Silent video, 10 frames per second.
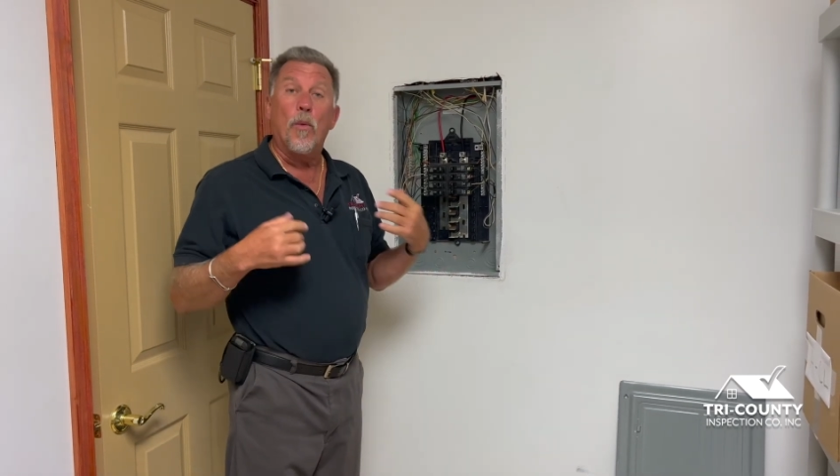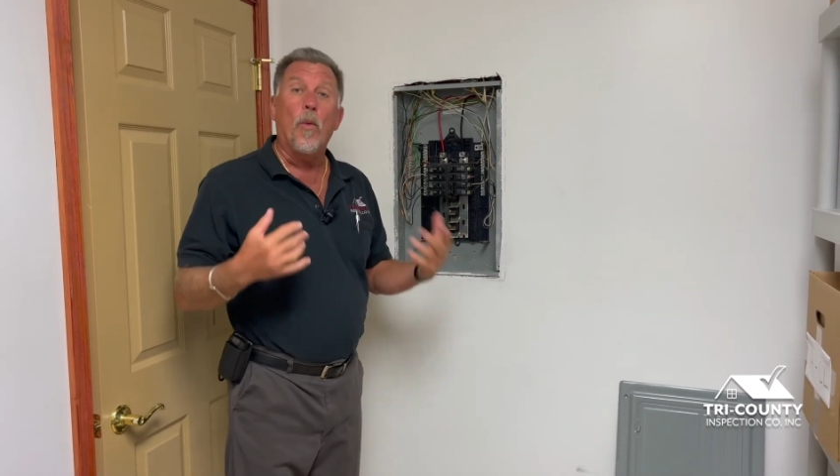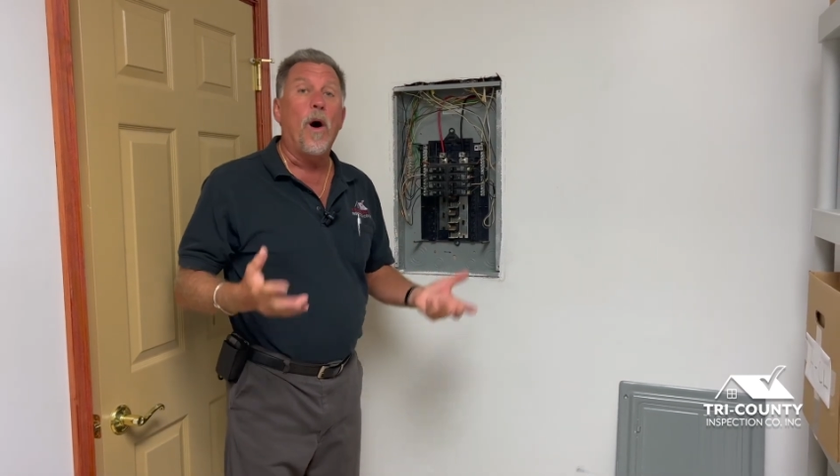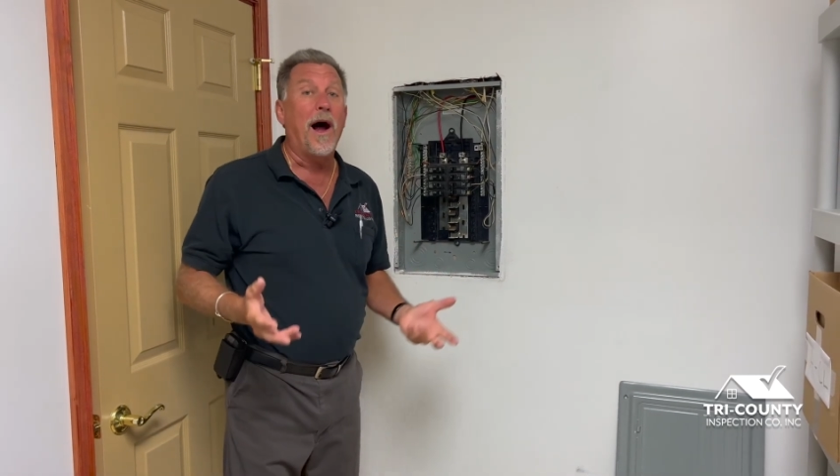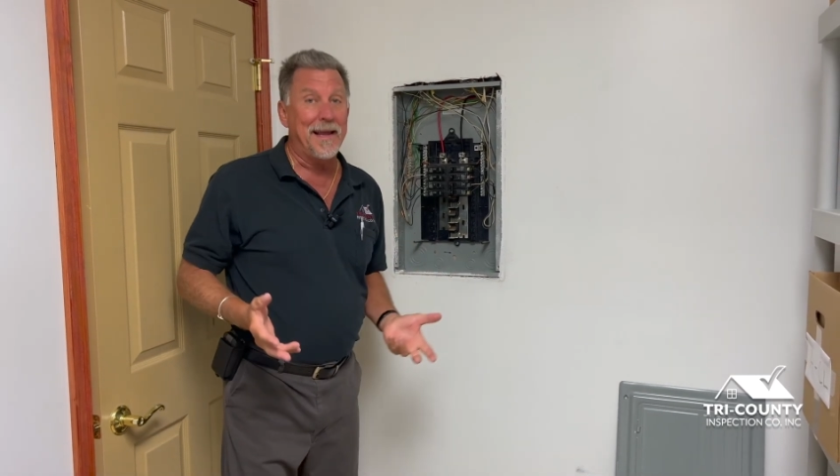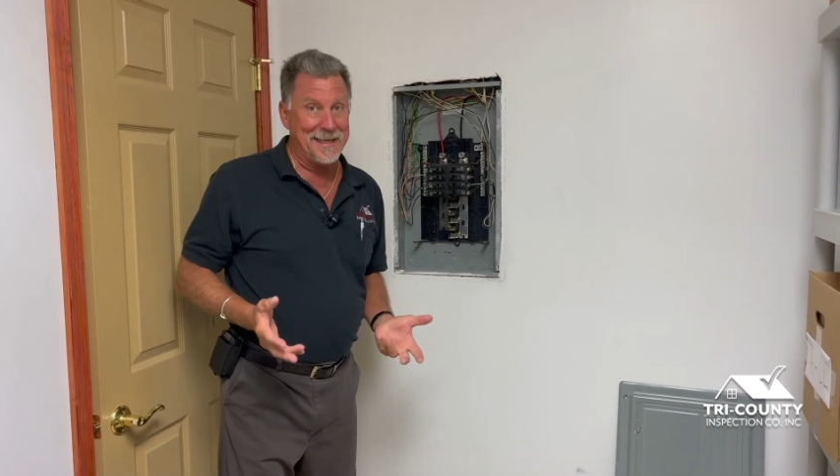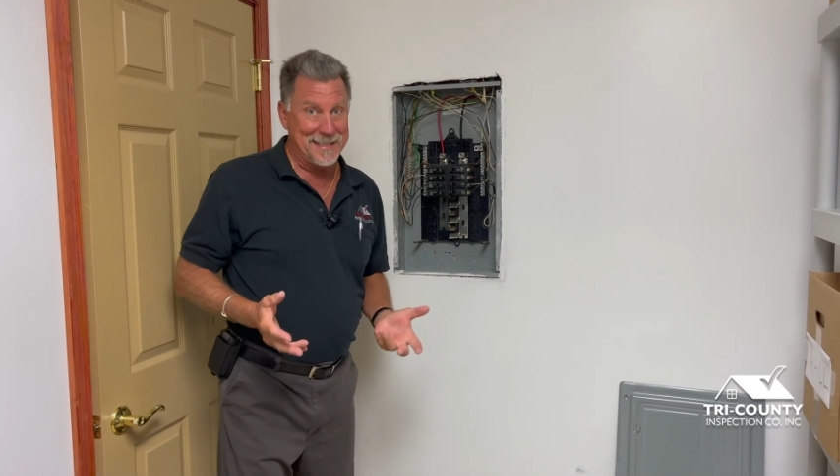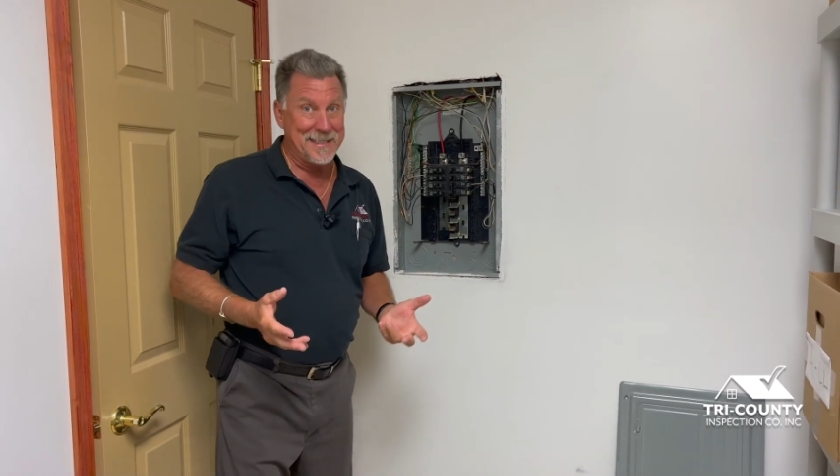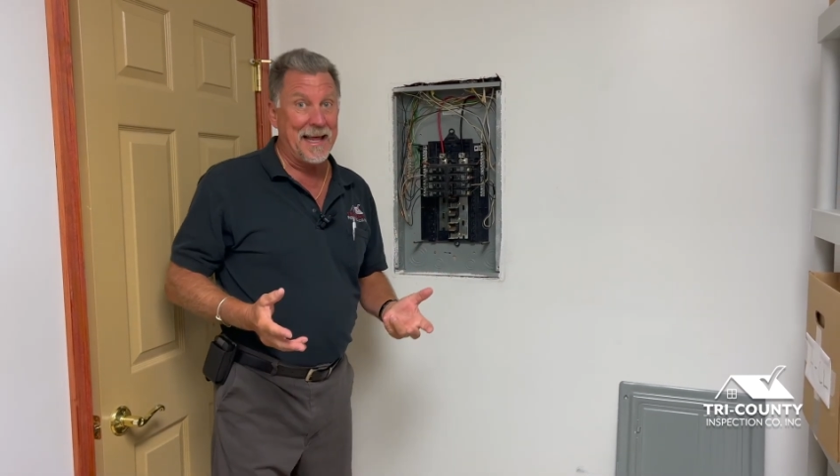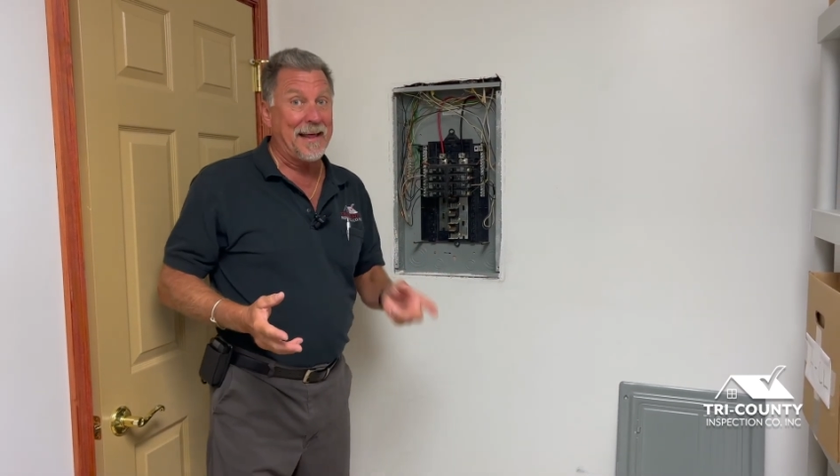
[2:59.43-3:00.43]
Why
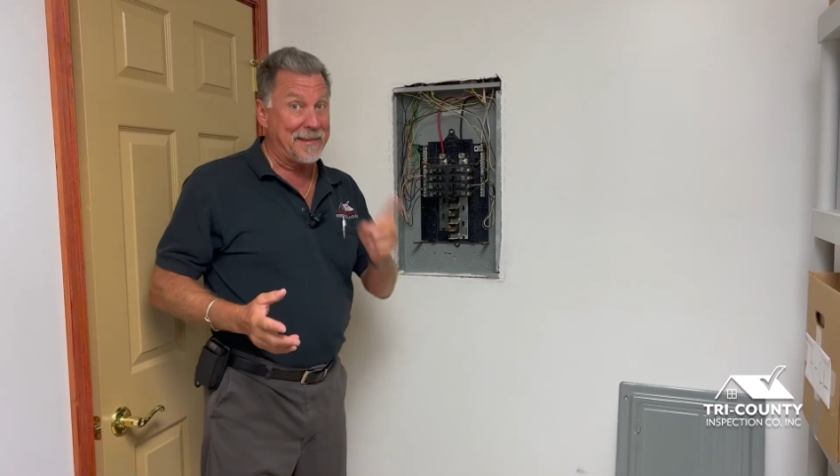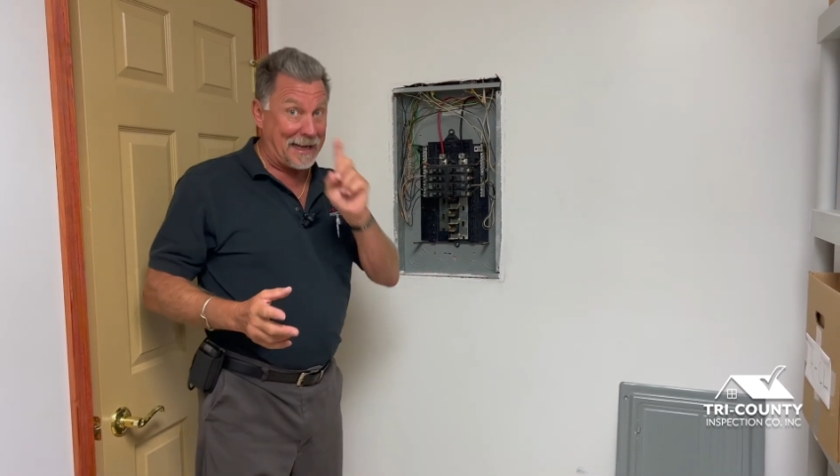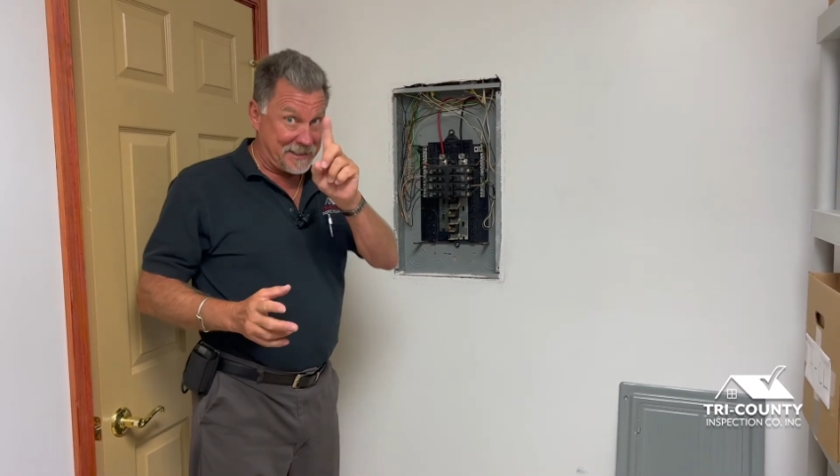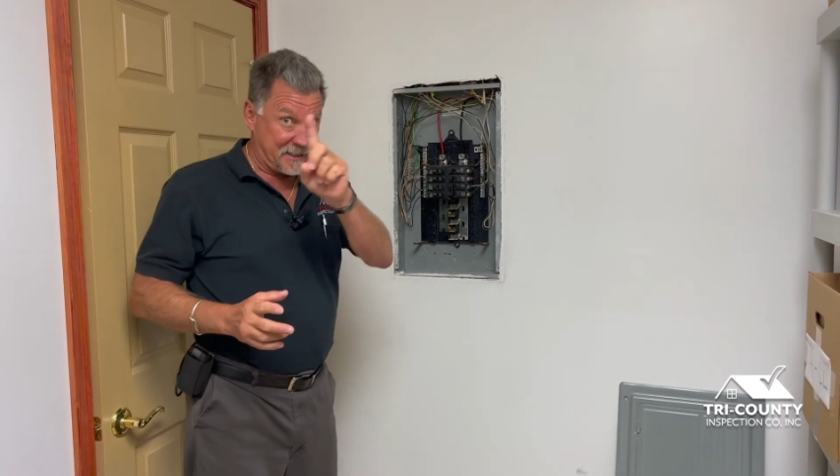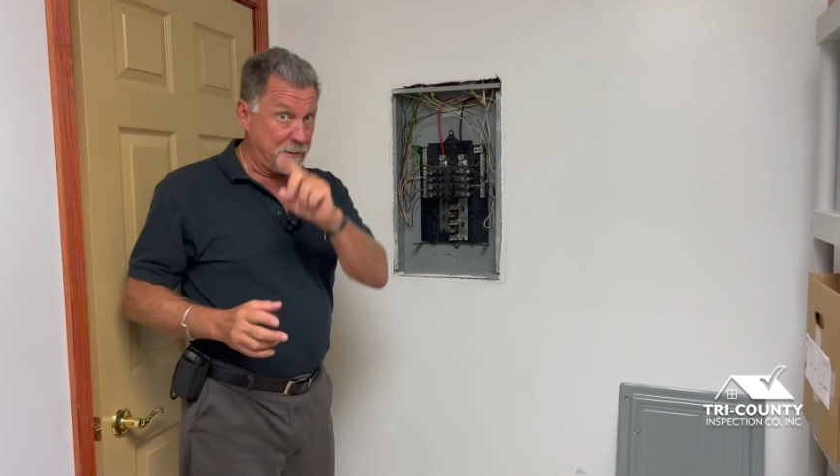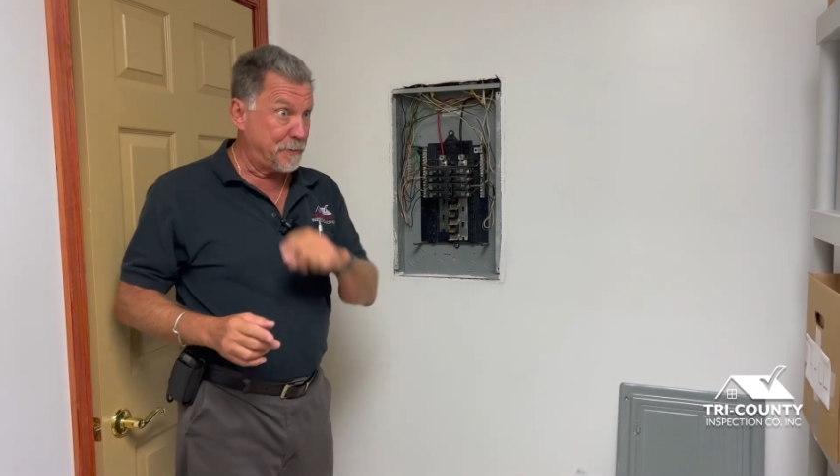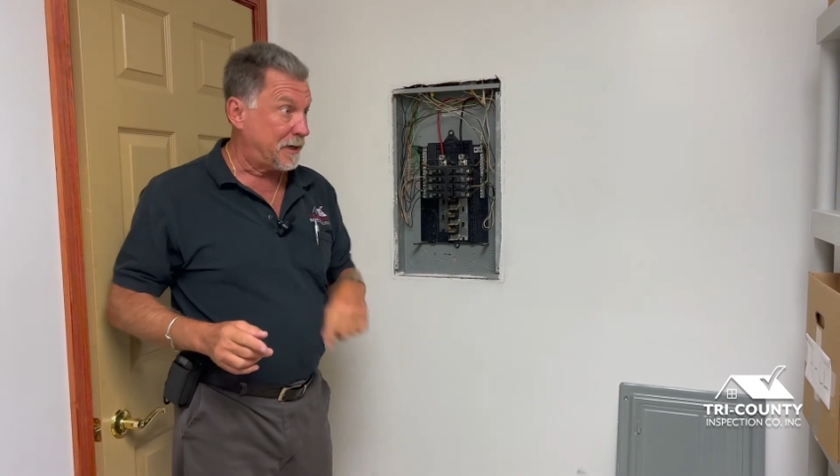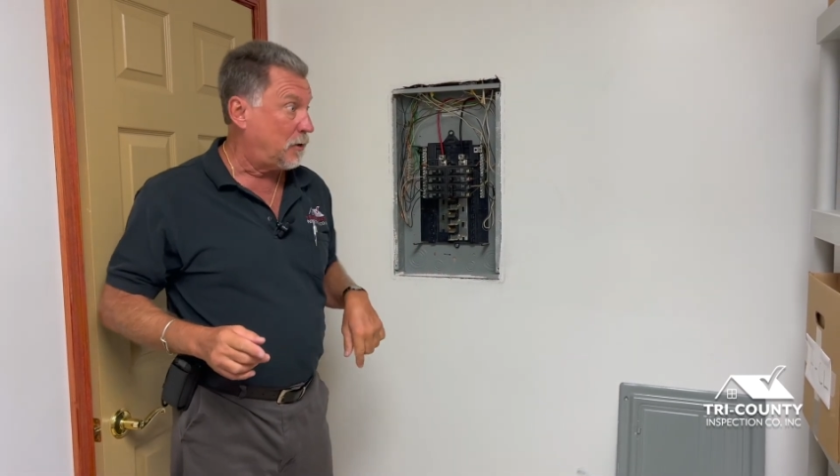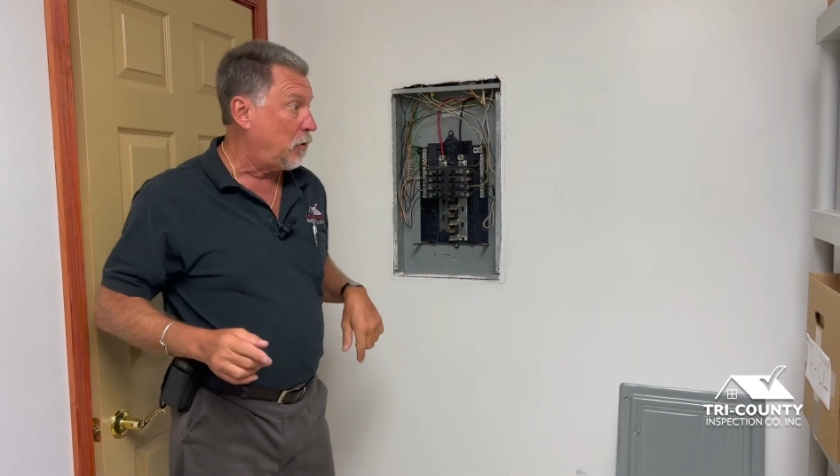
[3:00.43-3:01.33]
is that? That's the big